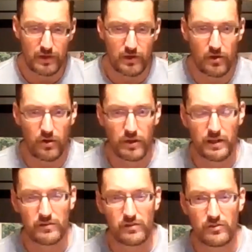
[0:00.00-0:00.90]
And all
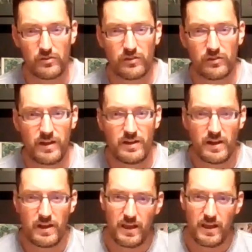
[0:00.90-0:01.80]
God's children said,
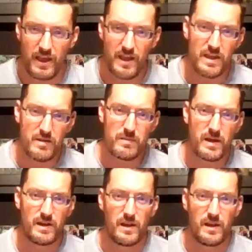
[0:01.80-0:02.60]
amen.